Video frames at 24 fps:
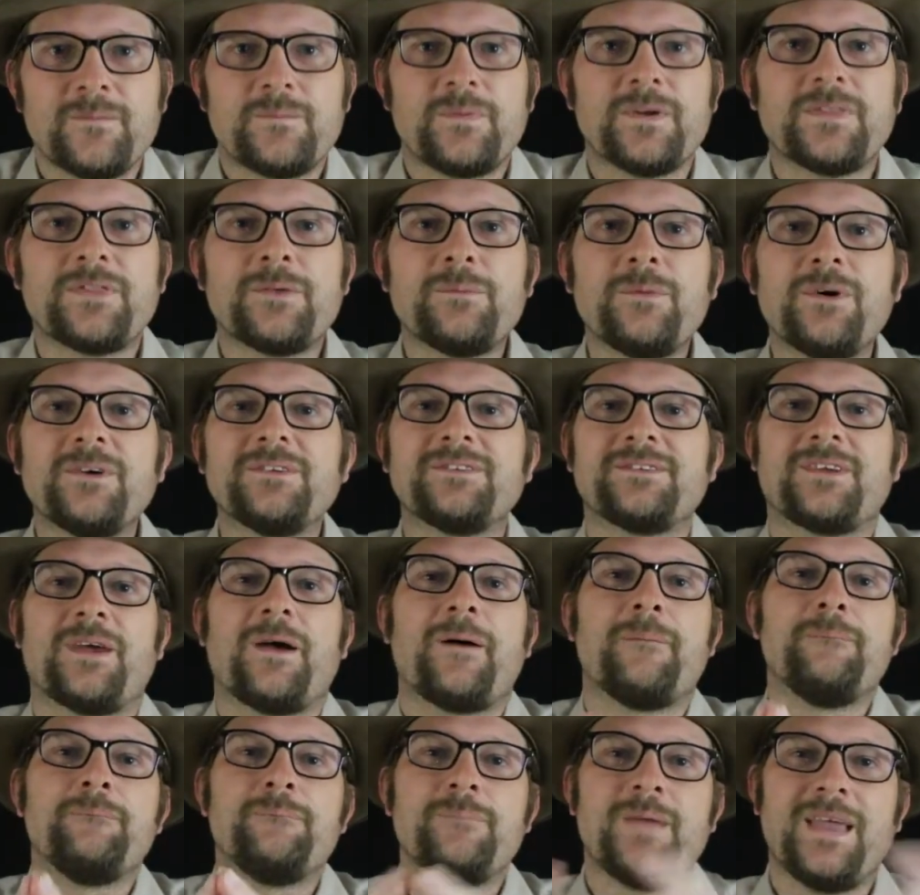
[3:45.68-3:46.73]
But the most
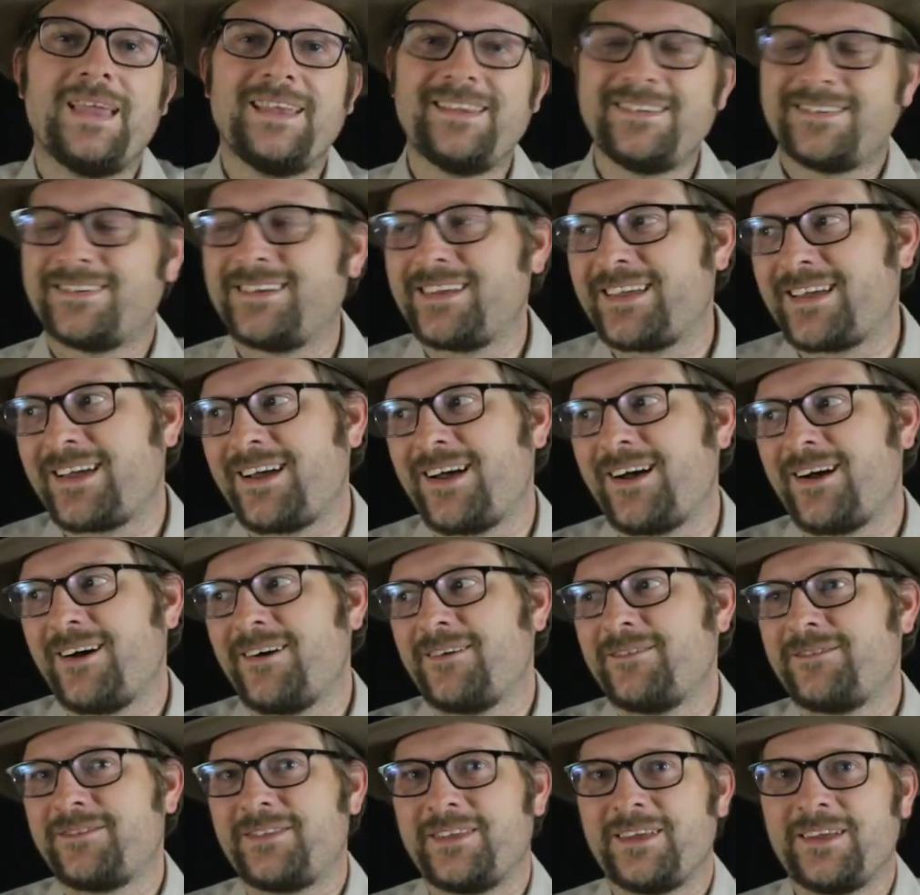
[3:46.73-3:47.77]
amazing
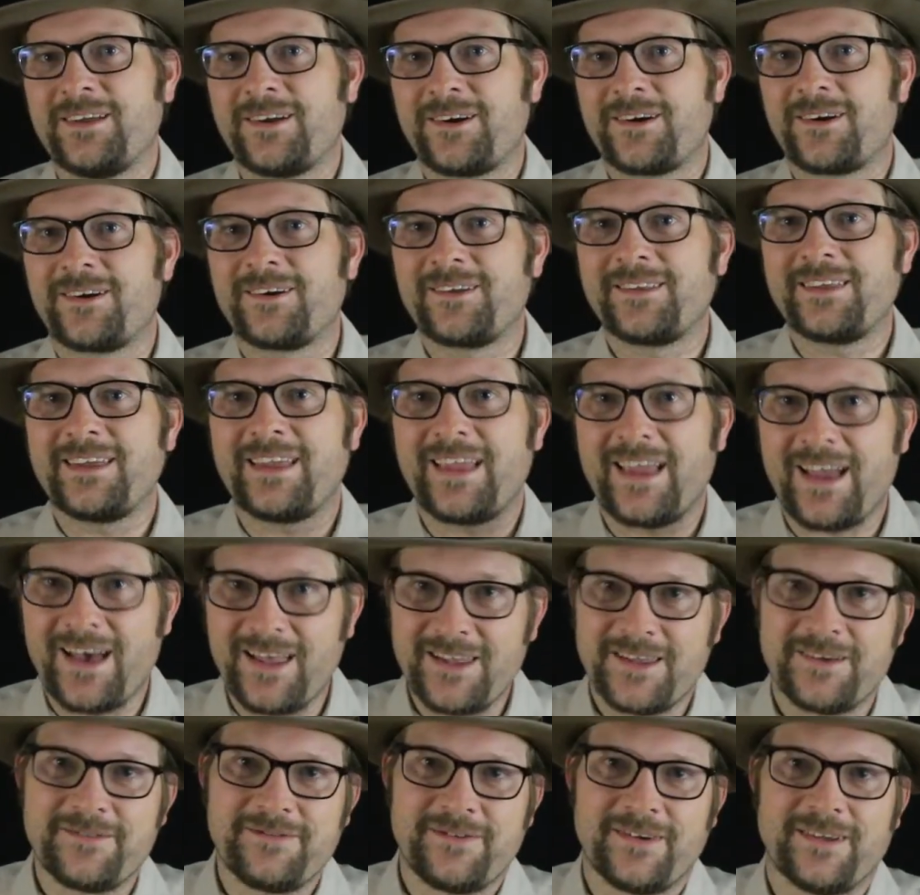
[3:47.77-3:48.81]
of the early
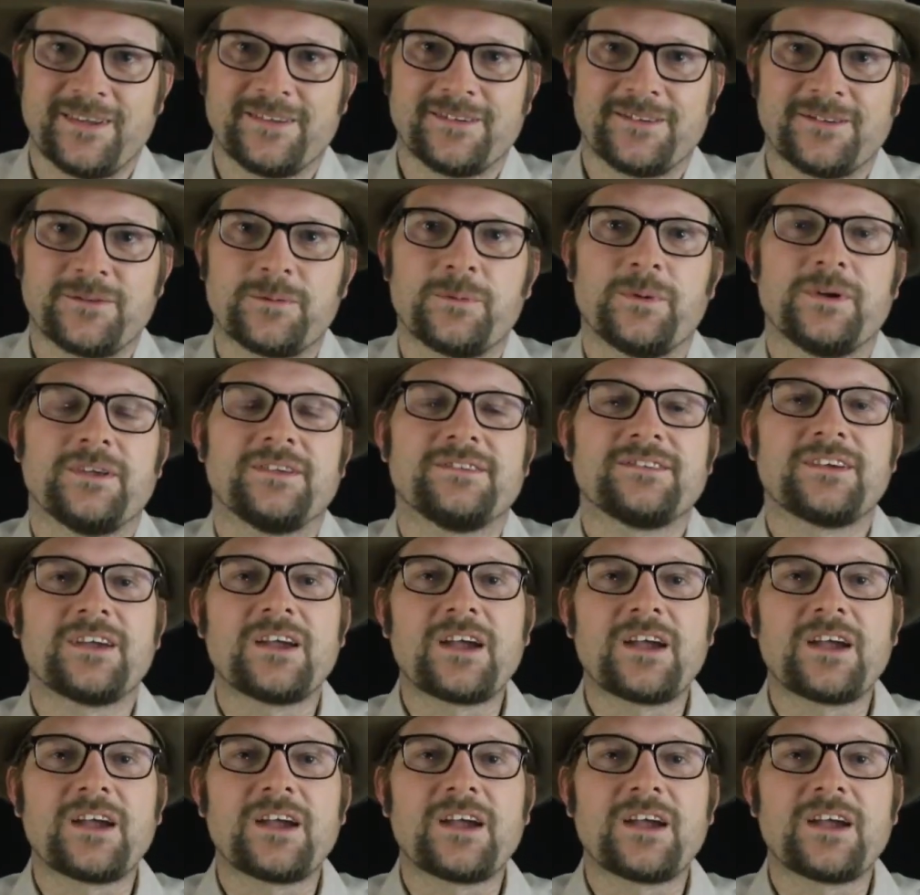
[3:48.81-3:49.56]
elephants was